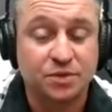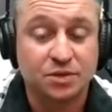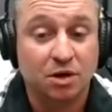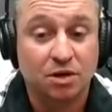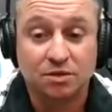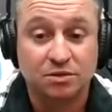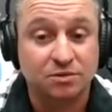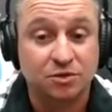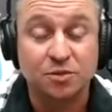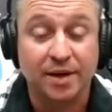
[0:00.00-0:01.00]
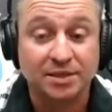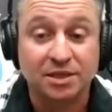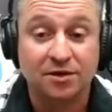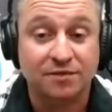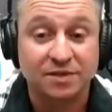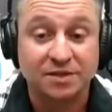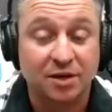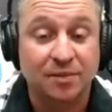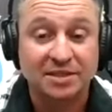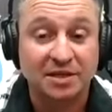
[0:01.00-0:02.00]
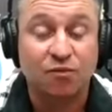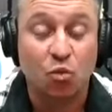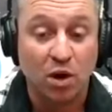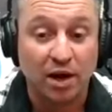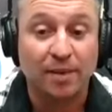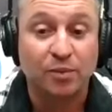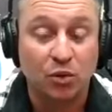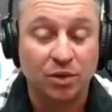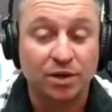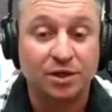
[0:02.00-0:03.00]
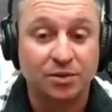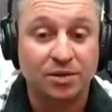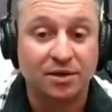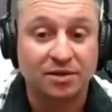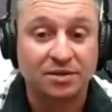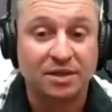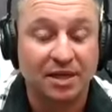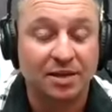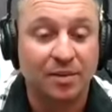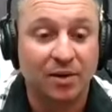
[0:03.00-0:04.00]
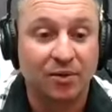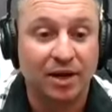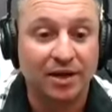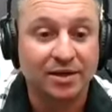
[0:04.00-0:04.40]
talk to myself and tell myself what I'm going to do, and nothing's going to get in my way.